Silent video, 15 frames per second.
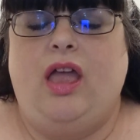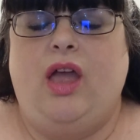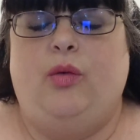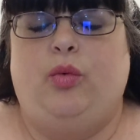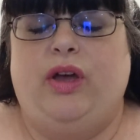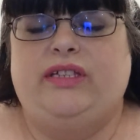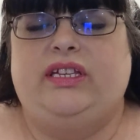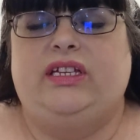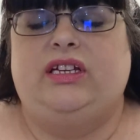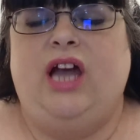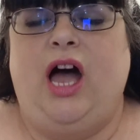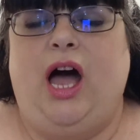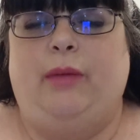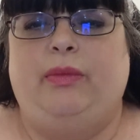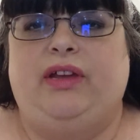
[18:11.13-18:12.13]
it wasn't
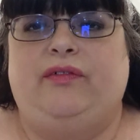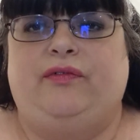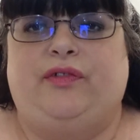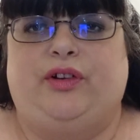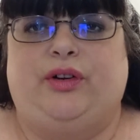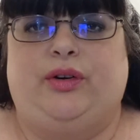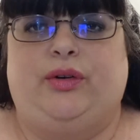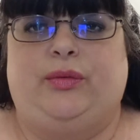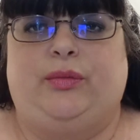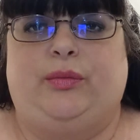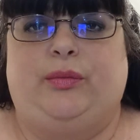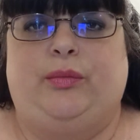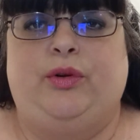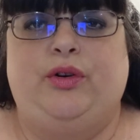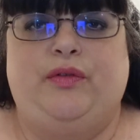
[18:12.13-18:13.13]
common for
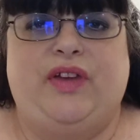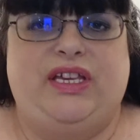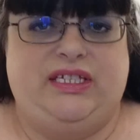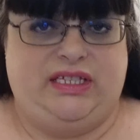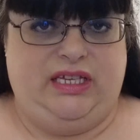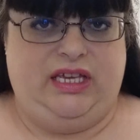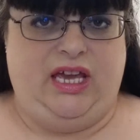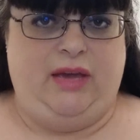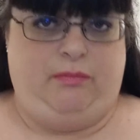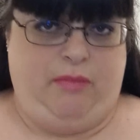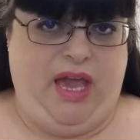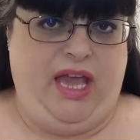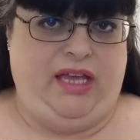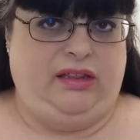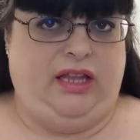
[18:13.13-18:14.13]
movies to get
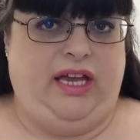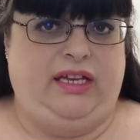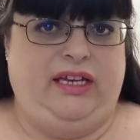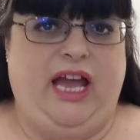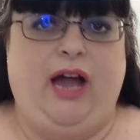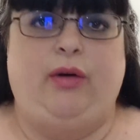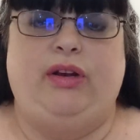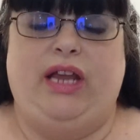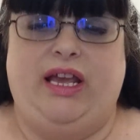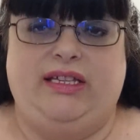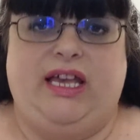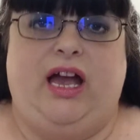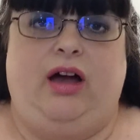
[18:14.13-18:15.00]
made like nowadays,